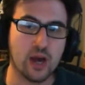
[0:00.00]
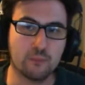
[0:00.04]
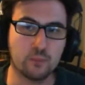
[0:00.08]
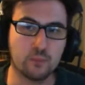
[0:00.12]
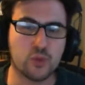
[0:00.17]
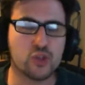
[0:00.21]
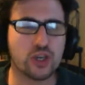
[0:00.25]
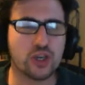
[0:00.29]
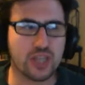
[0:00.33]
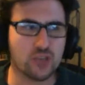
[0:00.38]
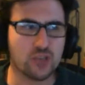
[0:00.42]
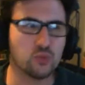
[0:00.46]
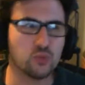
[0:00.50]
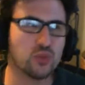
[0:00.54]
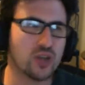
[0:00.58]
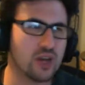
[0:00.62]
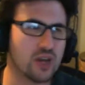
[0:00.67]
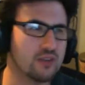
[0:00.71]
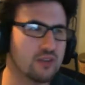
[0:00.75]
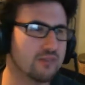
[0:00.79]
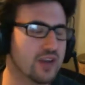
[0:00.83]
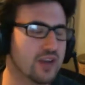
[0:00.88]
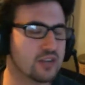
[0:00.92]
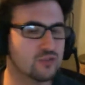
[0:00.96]
which I guess would
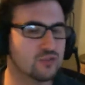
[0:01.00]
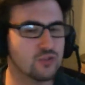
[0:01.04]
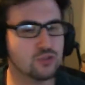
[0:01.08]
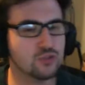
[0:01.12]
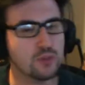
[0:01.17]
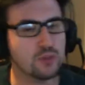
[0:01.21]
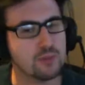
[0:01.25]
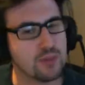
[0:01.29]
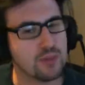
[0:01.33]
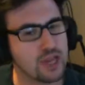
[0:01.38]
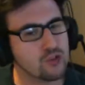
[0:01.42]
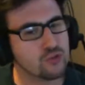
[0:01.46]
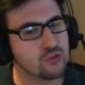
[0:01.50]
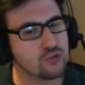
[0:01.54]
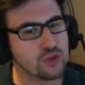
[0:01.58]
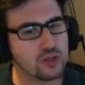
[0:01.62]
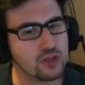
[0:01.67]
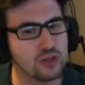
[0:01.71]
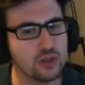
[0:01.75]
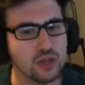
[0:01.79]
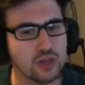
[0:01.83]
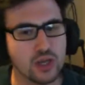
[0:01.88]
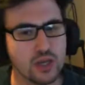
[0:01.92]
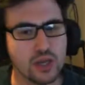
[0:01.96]
kind of factor into my
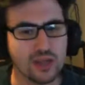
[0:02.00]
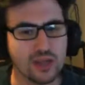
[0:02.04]
Patreon,